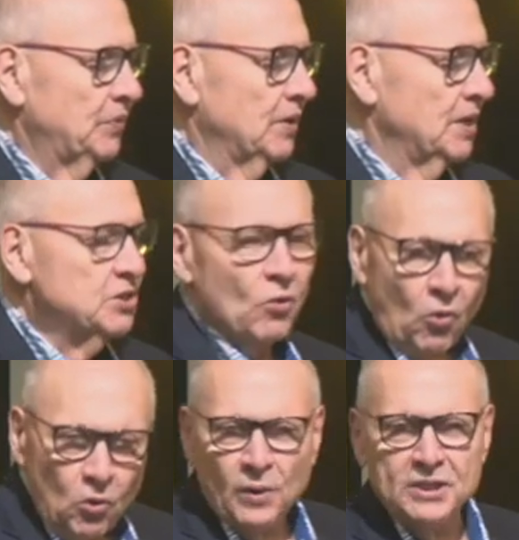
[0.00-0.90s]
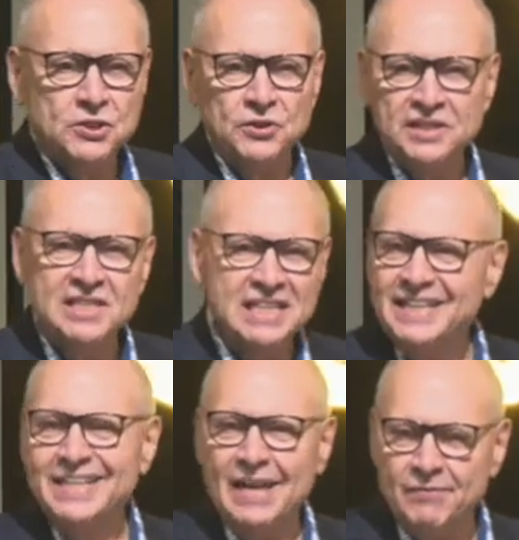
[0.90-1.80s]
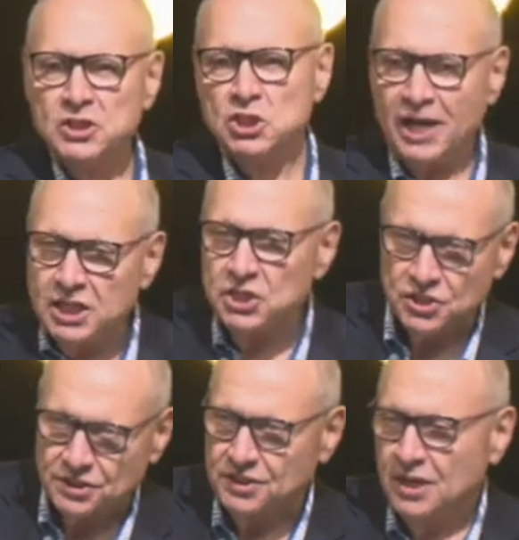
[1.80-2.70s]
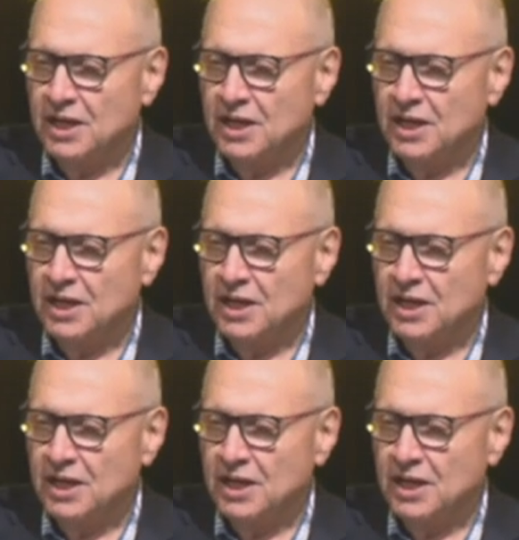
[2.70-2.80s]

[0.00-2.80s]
He's always good, and he never changes.